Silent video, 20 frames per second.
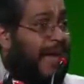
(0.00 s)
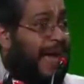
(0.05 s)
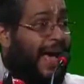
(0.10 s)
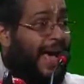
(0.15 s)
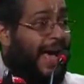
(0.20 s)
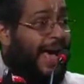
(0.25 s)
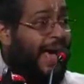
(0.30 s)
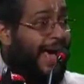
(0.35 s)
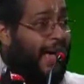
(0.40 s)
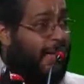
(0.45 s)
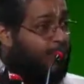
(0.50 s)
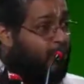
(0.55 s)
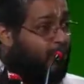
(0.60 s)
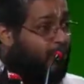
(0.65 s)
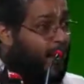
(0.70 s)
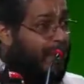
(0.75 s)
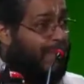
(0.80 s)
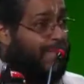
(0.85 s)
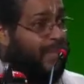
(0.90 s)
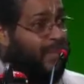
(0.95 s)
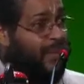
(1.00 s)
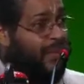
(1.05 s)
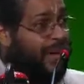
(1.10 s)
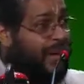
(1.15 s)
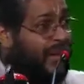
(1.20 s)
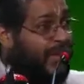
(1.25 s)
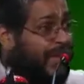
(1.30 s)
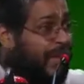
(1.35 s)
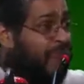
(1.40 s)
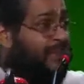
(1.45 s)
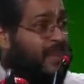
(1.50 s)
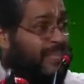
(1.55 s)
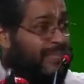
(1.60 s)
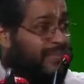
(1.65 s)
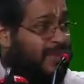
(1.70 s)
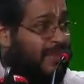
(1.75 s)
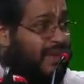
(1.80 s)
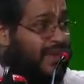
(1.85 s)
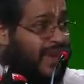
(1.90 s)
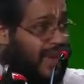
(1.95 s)
As soon as I make it
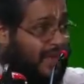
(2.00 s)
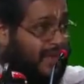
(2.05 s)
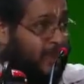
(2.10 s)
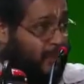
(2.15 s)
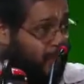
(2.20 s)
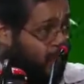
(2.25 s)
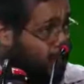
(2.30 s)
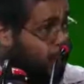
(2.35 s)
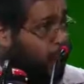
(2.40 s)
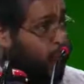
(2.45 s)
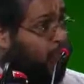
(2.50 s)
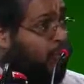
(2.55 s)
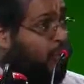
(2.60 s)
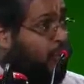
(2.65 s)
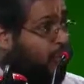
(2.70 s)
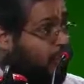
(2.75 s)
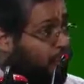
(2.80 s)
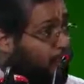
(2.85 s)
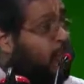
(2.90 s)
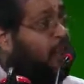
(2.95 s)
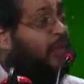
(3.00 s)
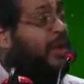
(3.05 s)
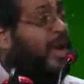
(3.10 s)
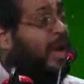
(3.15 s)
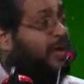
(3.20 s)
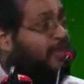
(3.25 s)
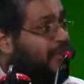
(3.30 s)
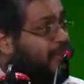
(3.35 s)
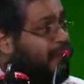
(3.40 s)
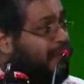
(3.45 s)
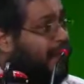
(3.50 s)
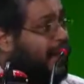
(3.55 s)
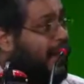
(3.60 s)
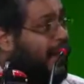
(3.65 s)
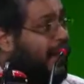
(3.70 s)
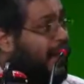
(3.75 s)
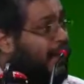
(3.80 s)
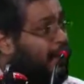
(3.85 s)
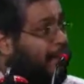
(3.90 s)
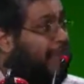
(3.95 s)
investment, is it 2 crore 2 lakh 50?
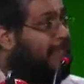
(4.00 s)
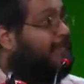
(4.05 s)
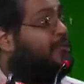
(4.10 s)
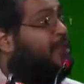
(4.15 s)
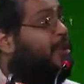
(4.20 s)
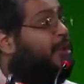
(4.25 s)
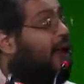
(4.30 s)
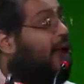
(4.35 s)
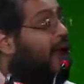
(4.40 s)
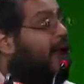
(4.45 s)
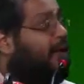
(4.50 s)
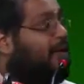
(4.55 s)
Much more.